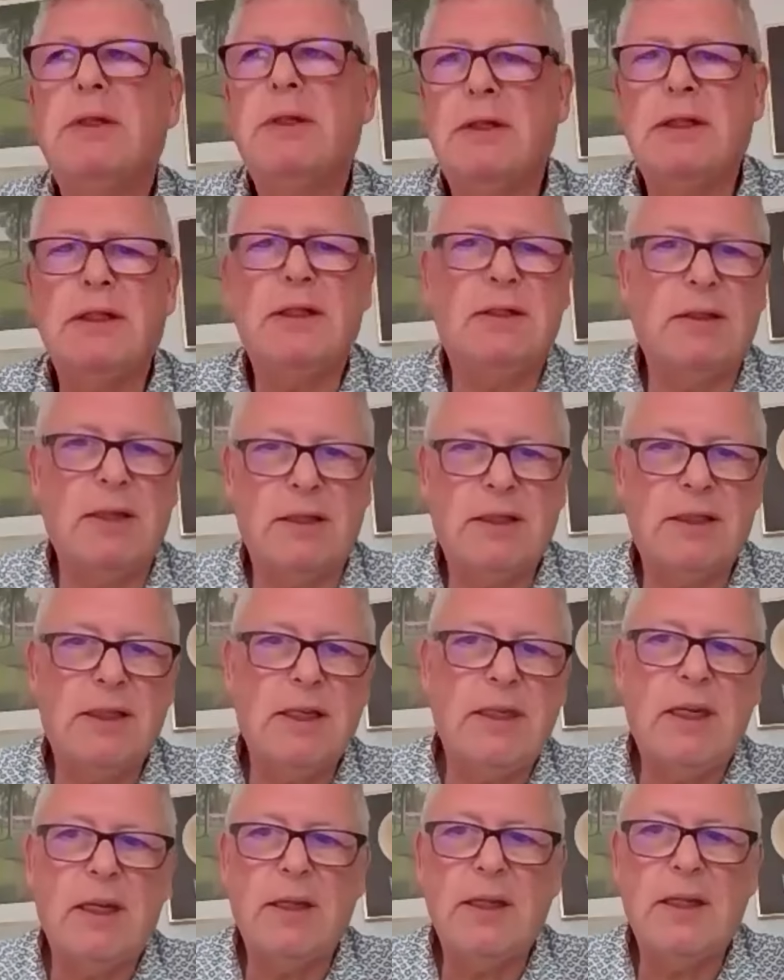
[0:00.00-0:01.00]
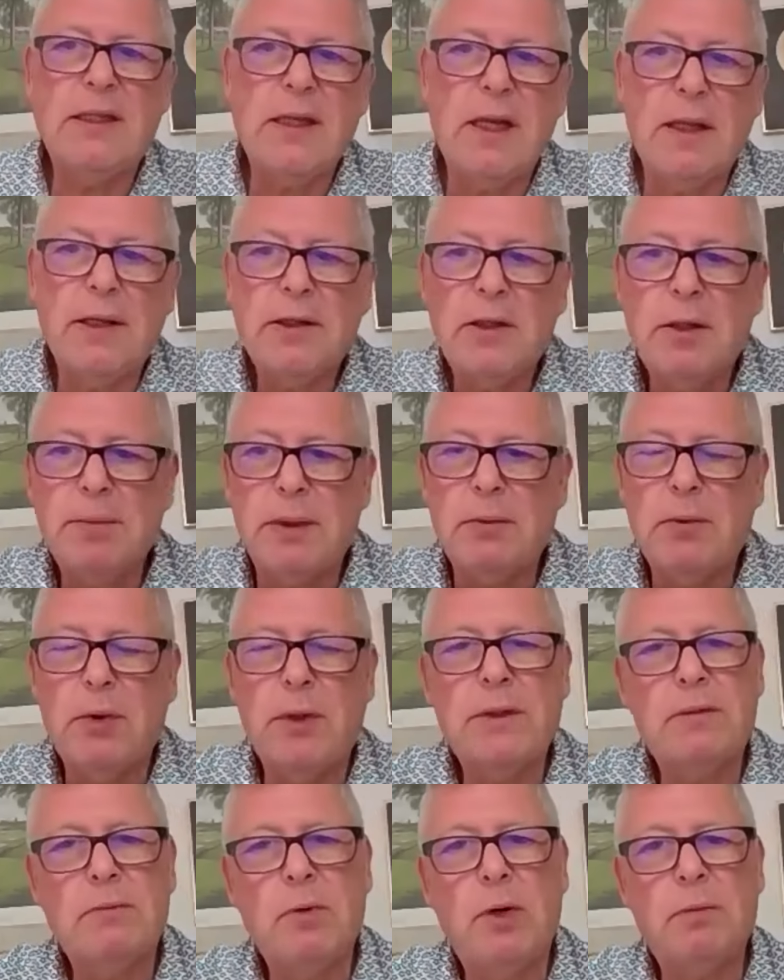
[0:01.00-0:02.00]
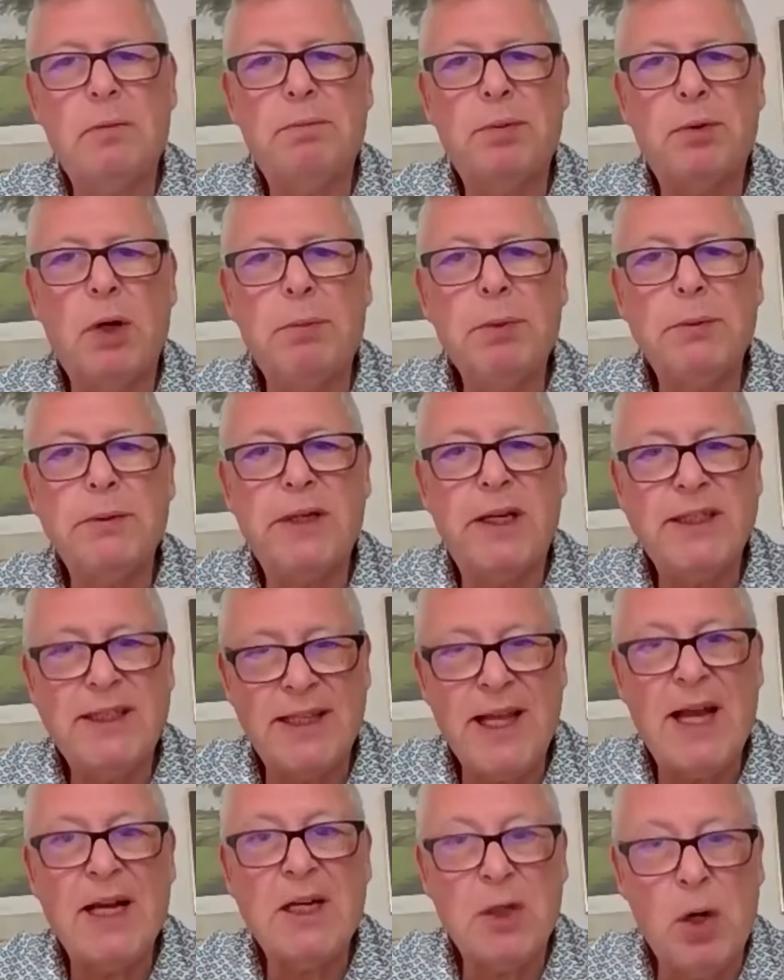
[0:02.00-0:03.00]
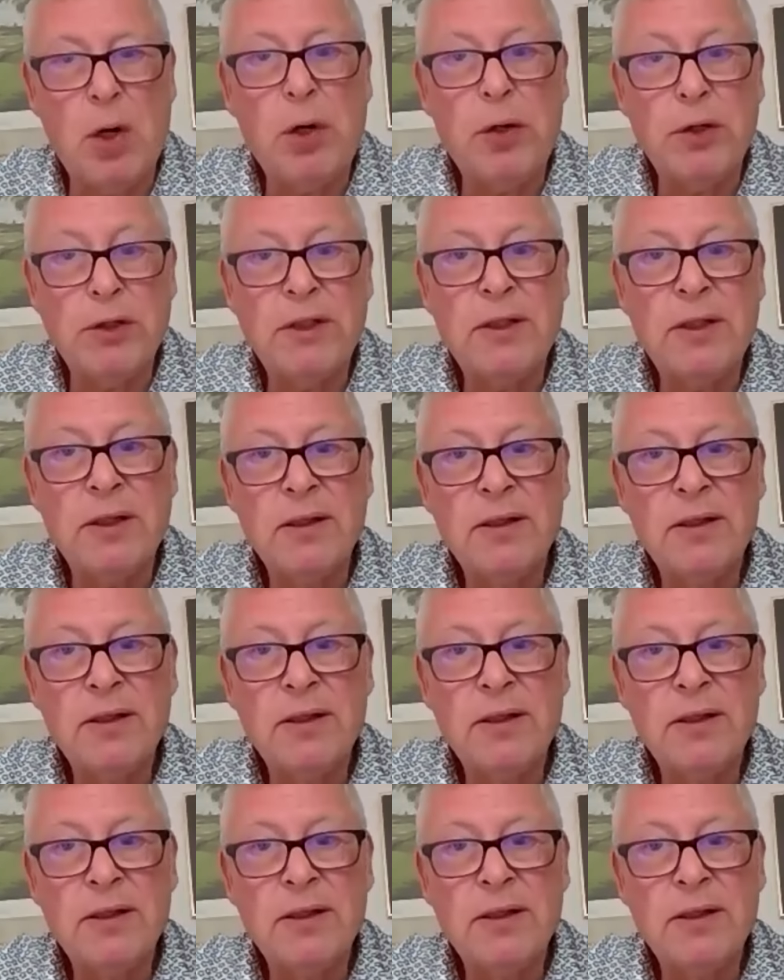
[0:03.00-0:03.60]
just to articulate it a little bit, what, what problems has that caused?